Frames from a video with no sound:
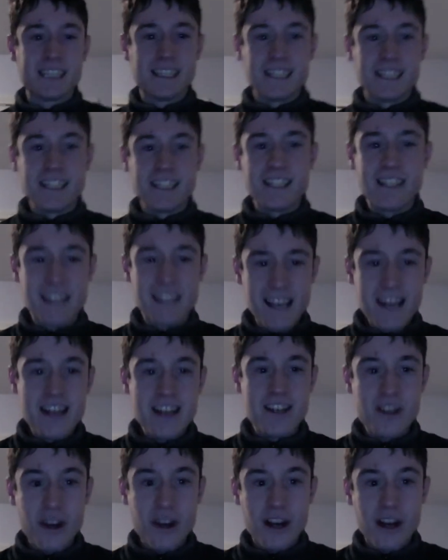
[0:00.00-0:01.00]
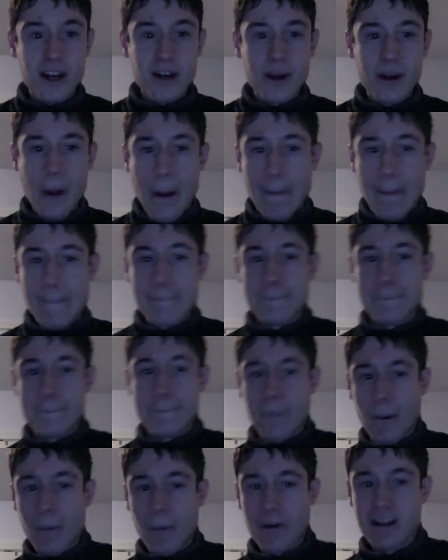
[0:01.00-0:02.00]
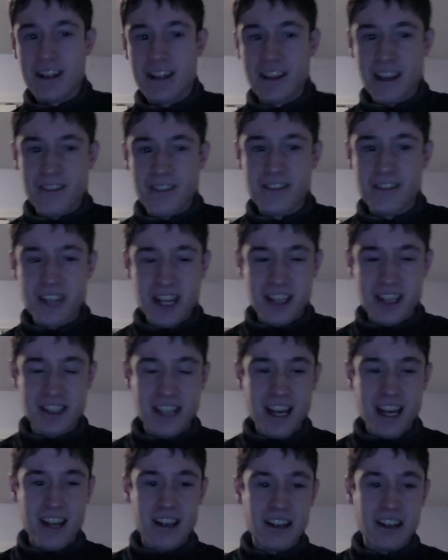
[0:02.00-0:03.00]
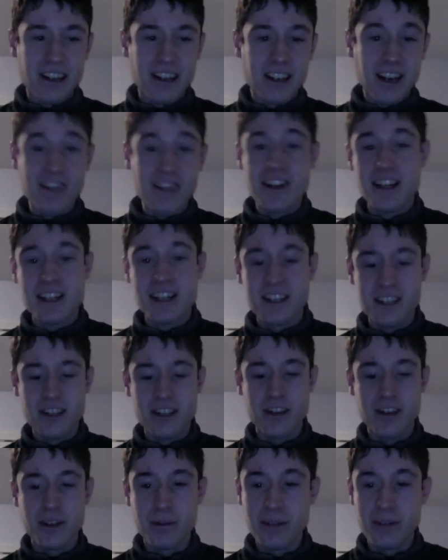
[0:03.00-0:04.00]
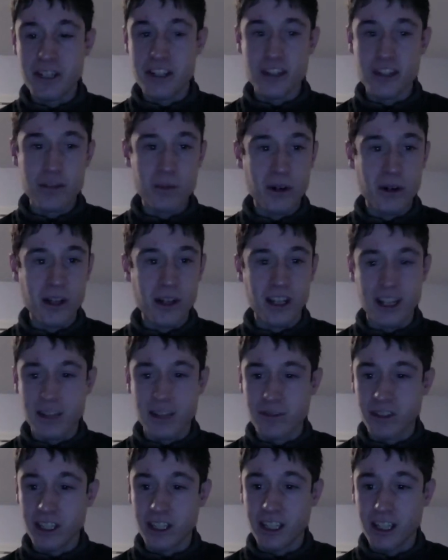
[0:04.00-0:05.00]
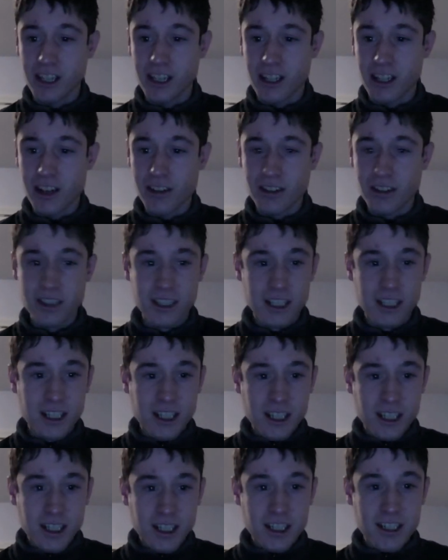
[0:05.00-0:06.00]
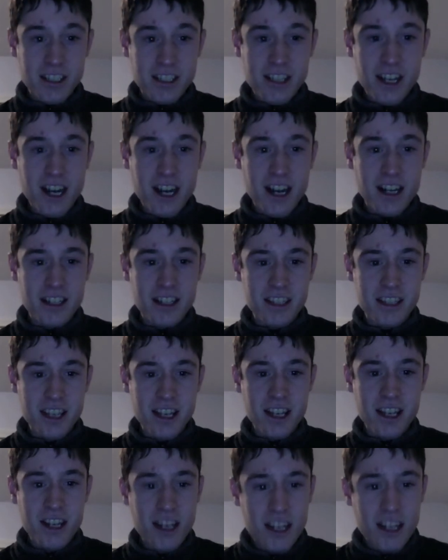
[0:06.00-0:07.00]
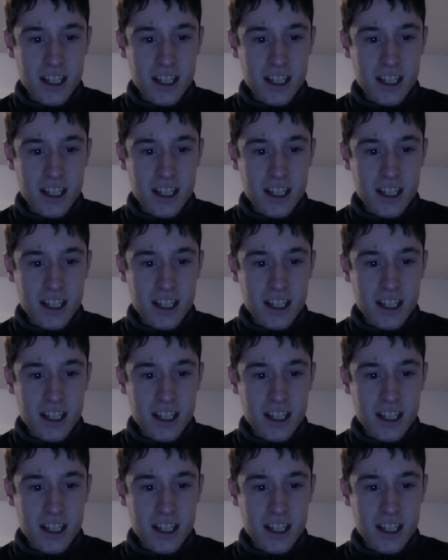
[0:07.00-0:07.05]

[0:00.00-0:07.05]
In the end, one of them does get her. I'm not going to tell you which and spoil it completely, though. 10 out of 10.